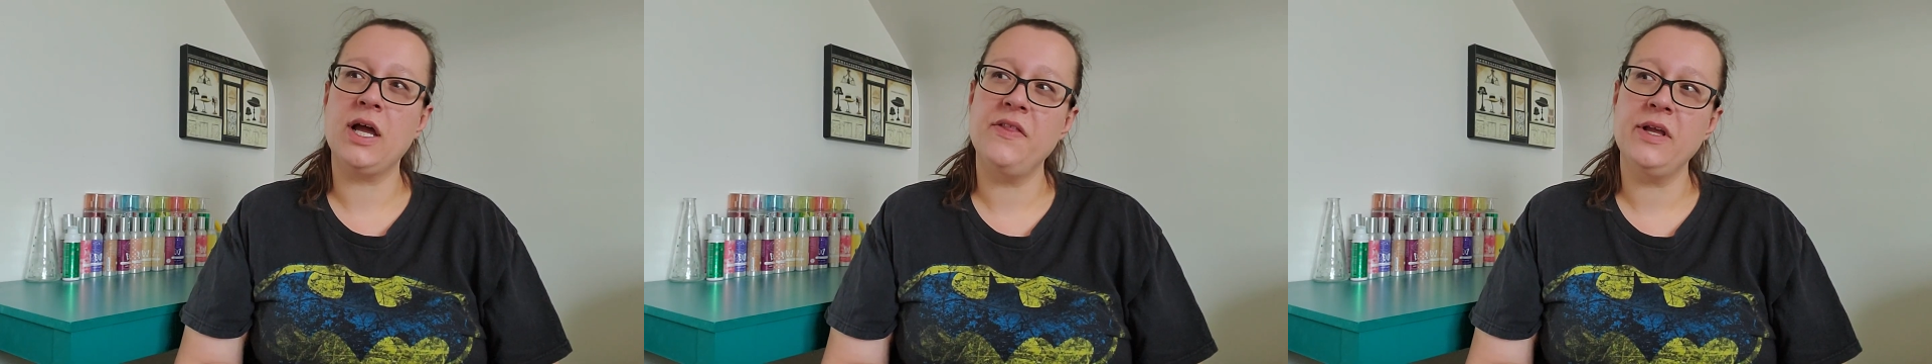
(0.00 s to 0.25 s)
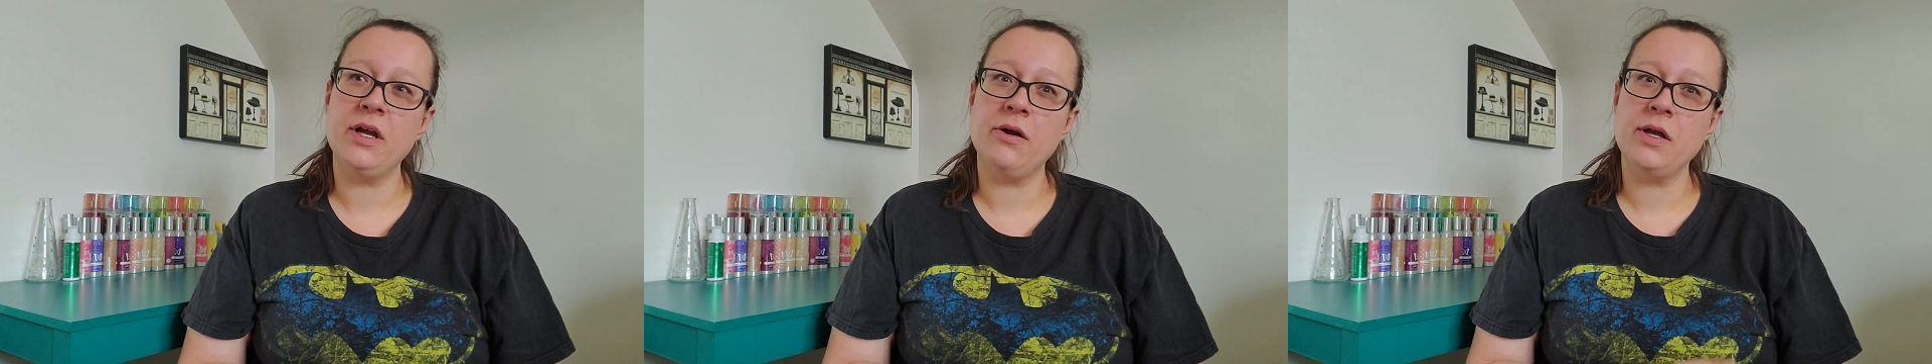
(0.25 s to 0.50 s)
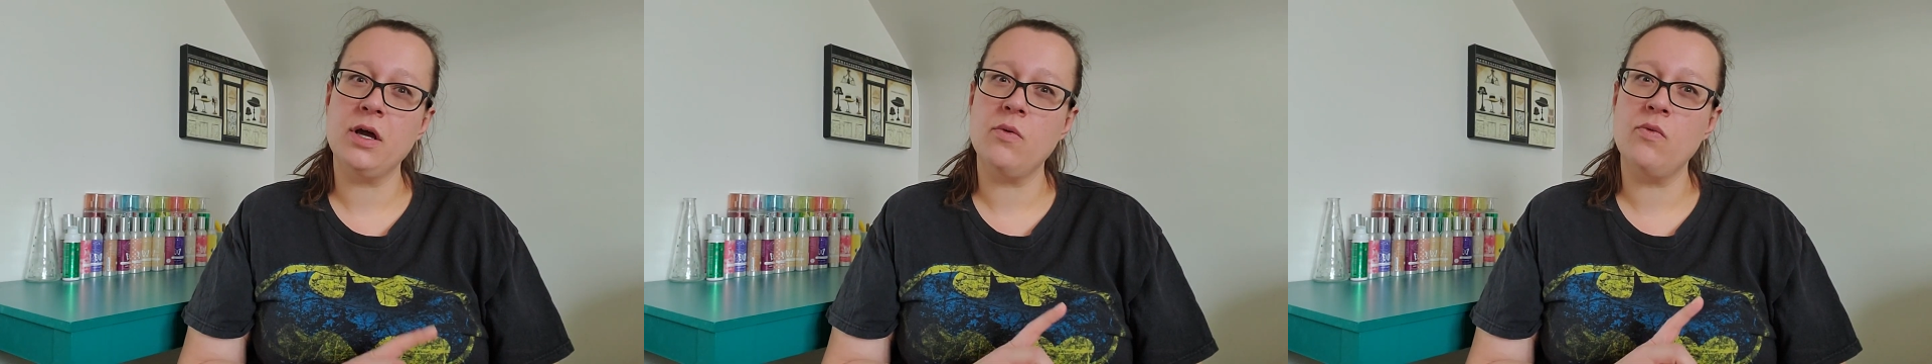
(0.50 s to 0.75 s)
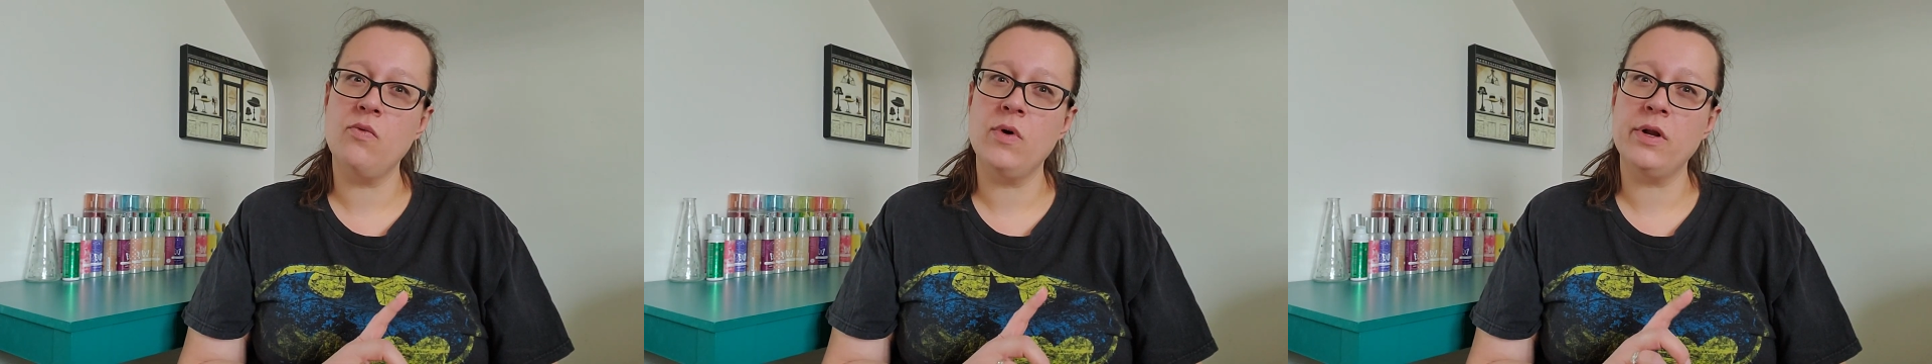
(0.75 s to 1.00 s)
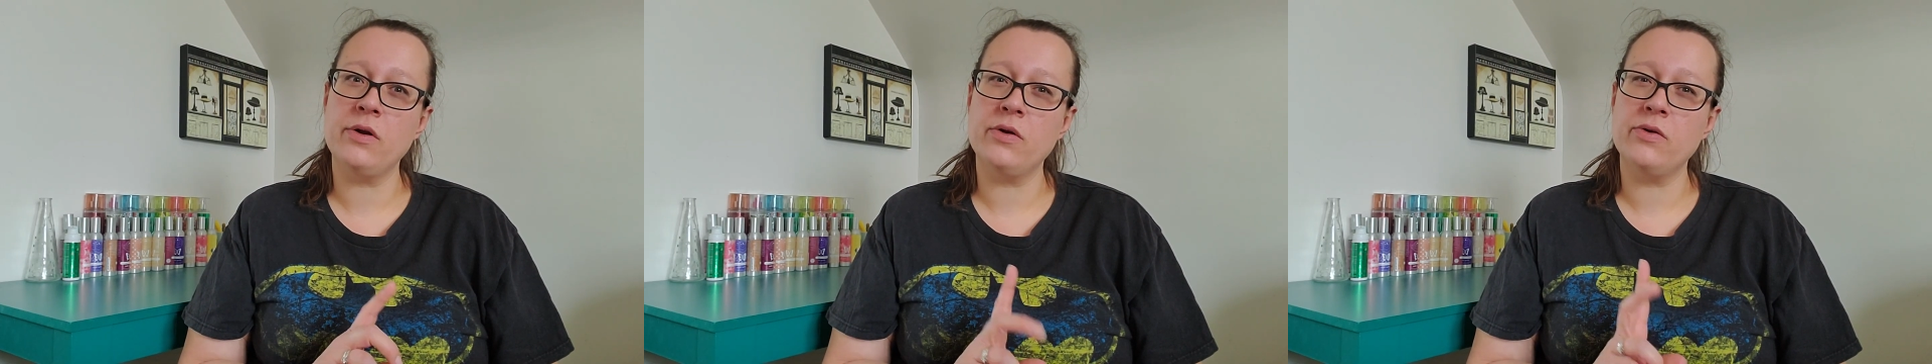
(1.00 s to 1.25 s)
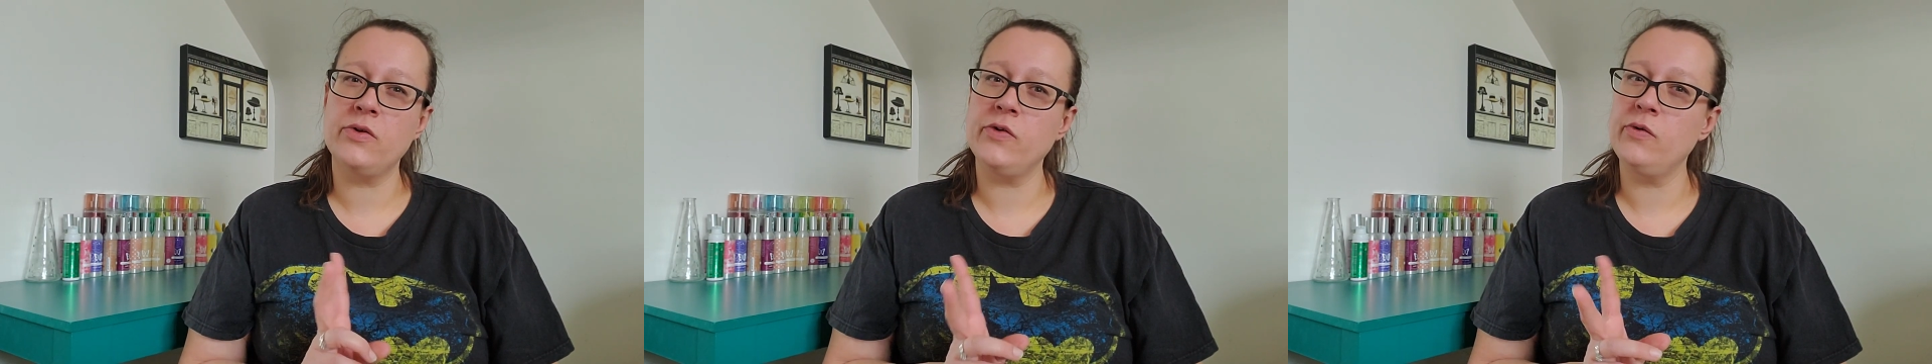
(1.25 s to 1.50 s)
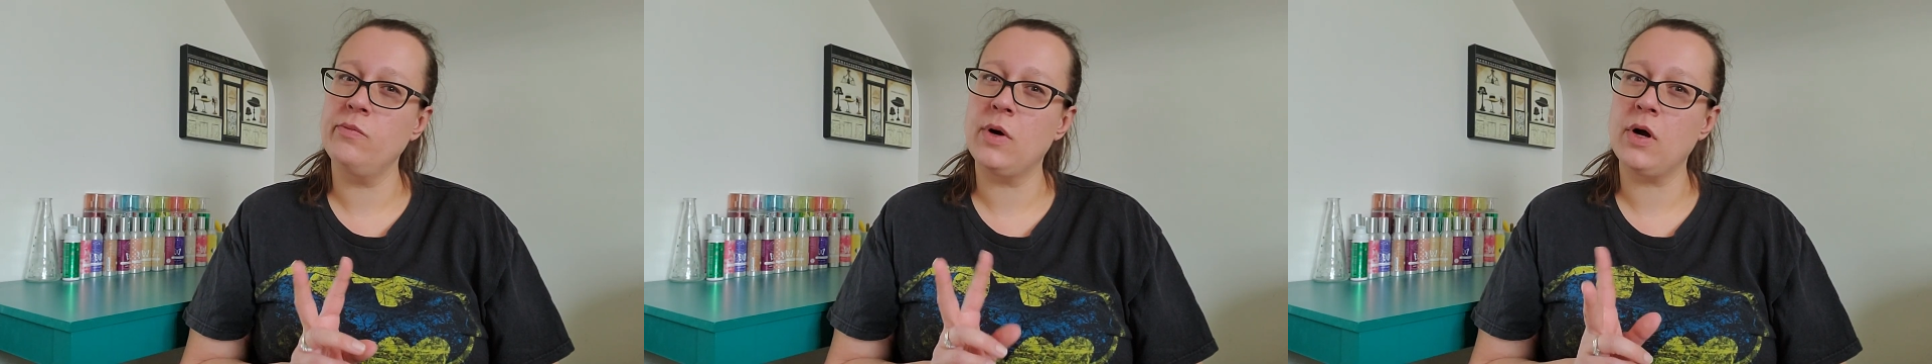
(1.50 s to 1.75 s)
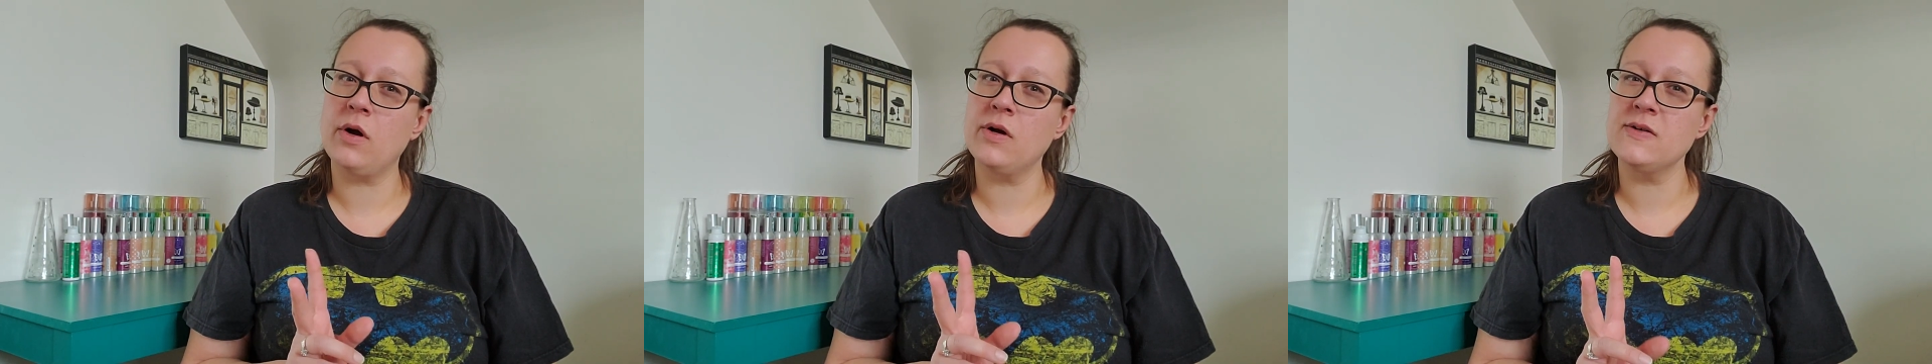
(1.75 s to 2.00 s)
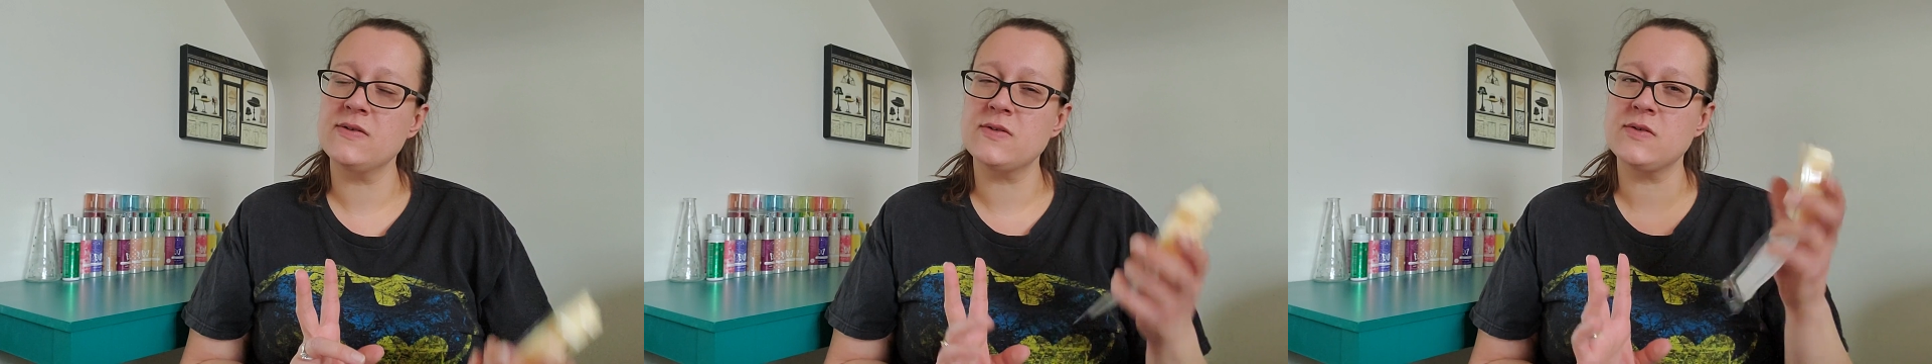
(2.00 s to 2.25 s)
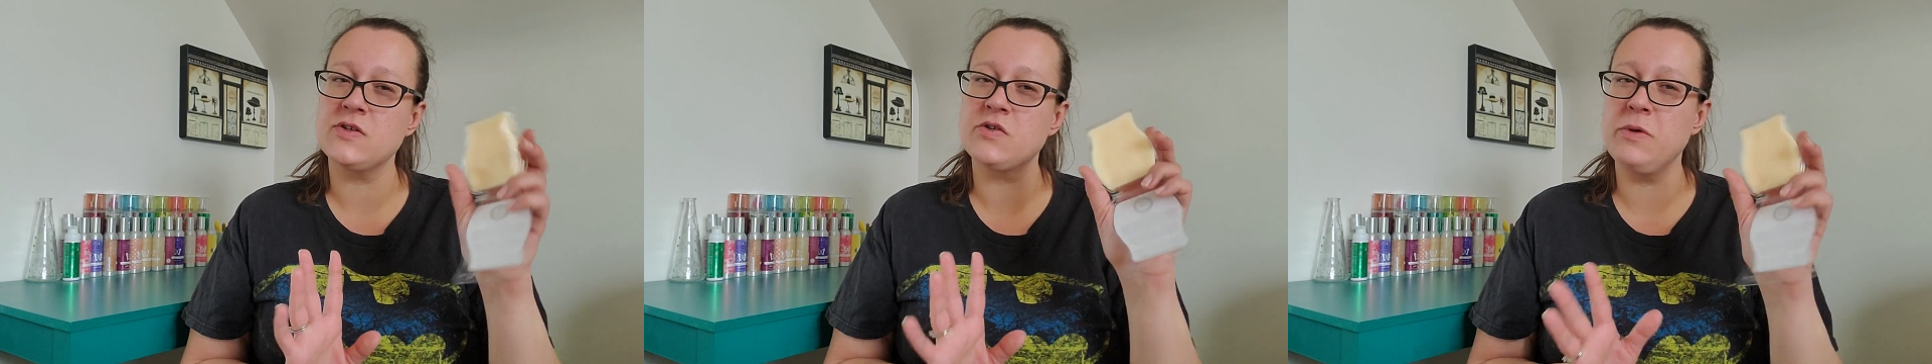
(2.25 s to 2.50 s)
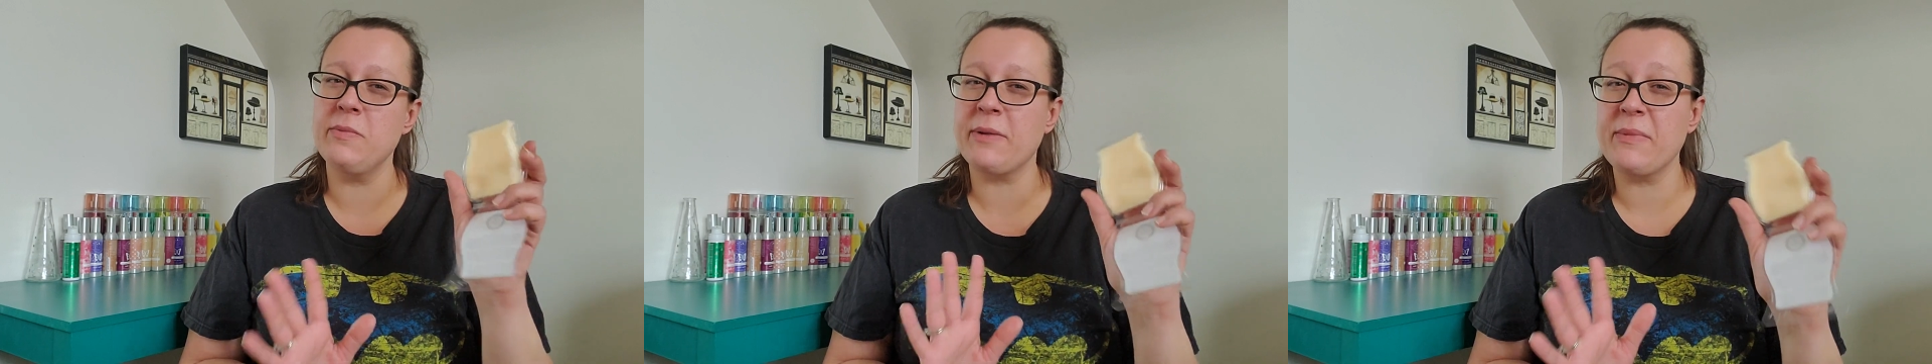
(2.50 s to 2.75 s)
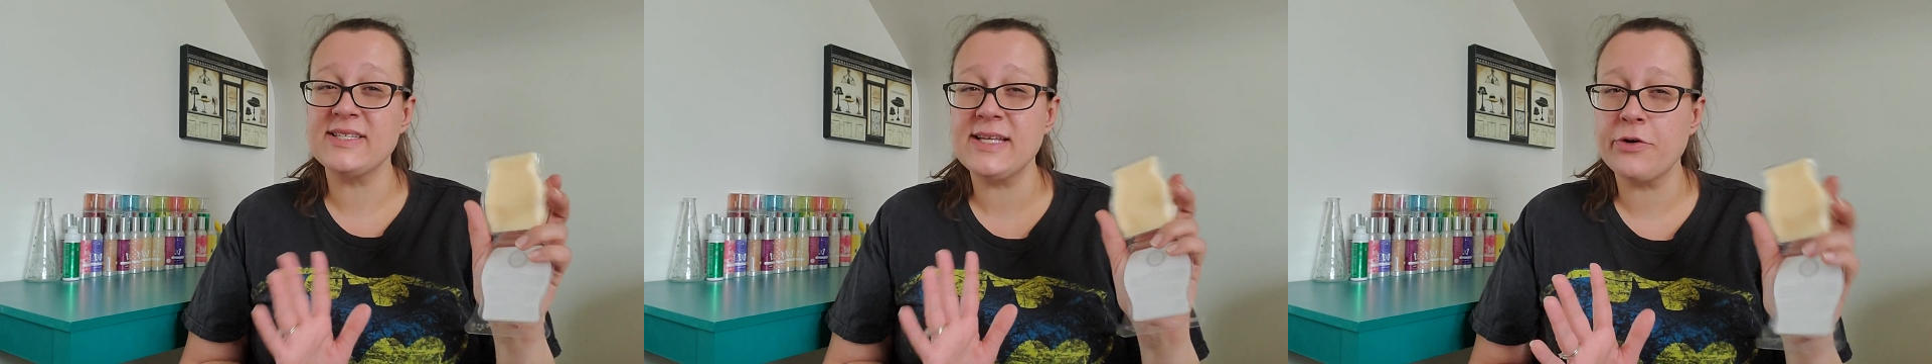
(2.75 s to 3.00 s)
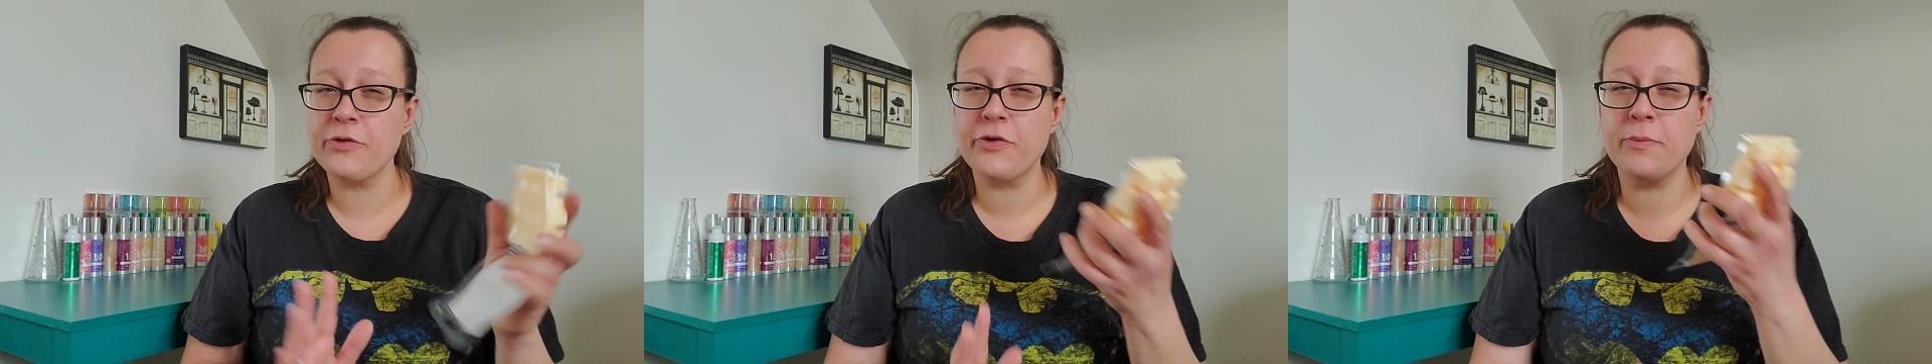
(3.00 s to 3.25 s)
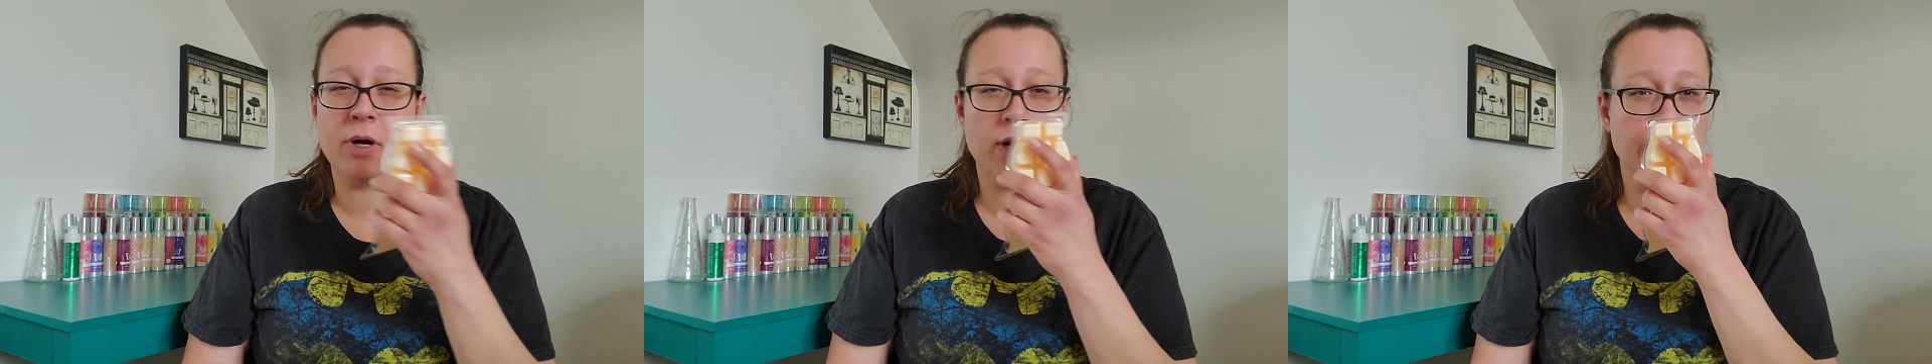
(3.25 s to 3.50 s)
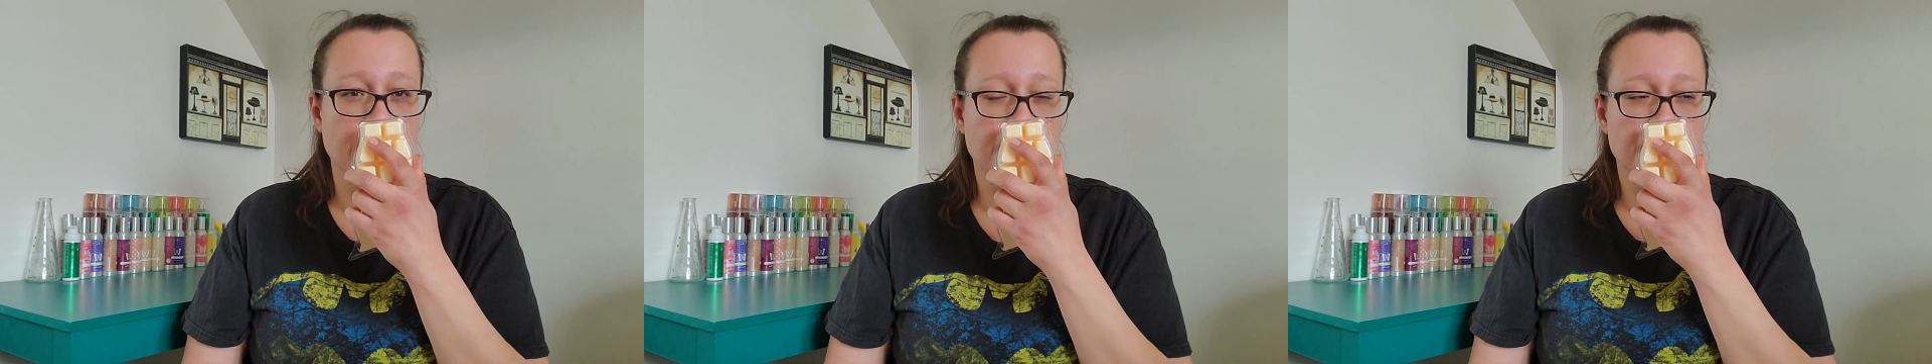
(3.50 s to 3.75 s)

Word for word: I think I already got one or two bars. So this would be like my second or third bar.